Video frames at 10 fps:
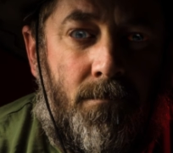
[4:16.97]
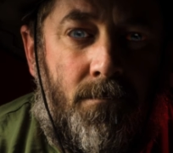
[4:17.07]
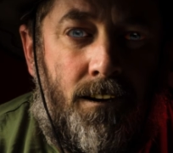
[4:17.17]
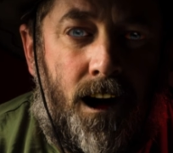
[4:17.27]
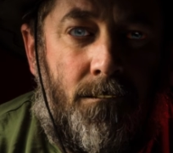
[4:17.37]

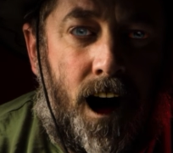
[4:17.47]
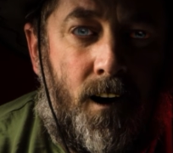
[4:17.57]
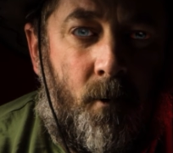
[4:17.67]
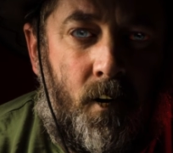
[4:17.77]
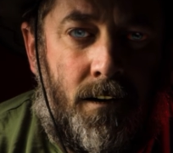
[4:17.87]
If
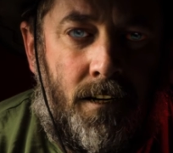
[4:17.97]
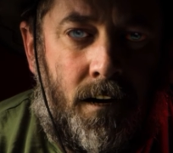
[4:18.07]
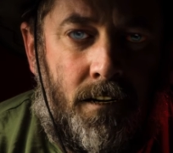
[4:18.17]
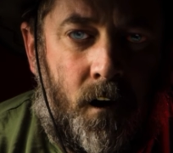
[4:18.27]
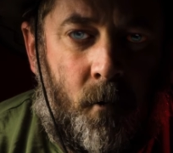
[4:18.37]

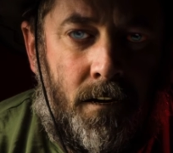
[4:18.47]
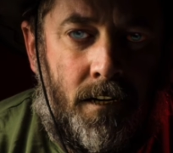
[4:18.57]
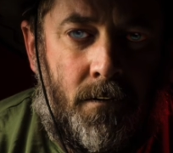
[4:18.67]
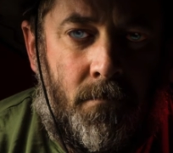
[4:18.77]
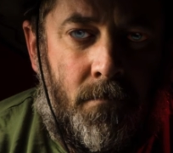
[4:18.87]
abiogenesis falls,